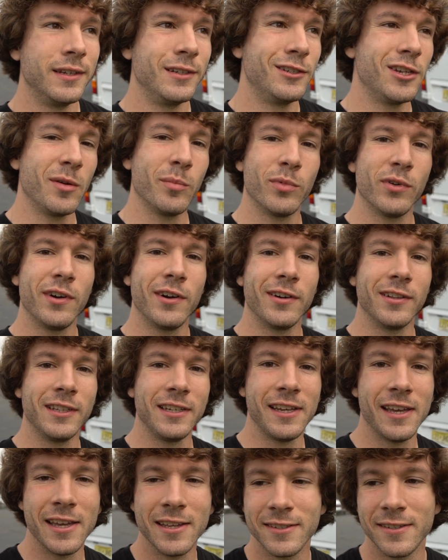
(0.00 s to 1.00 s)

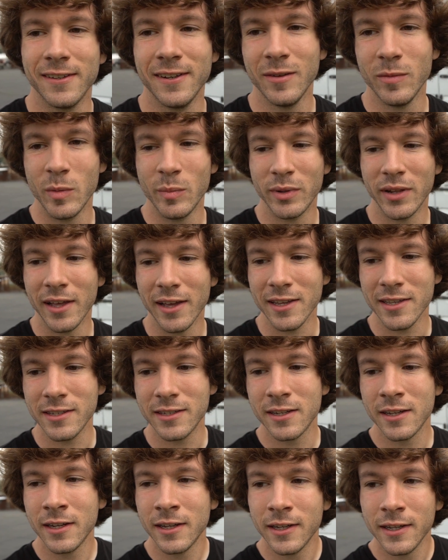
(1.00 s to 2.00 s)
temporarily, as the name
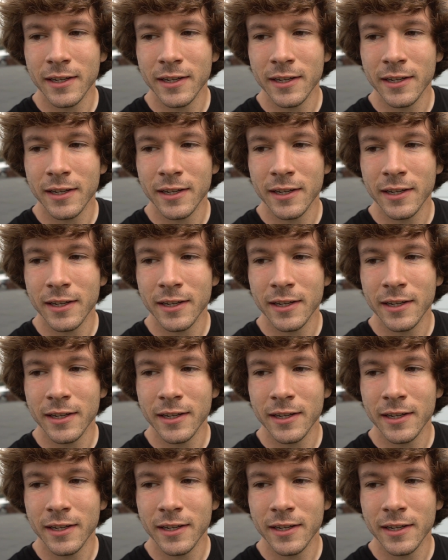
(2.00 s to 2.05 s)
implies.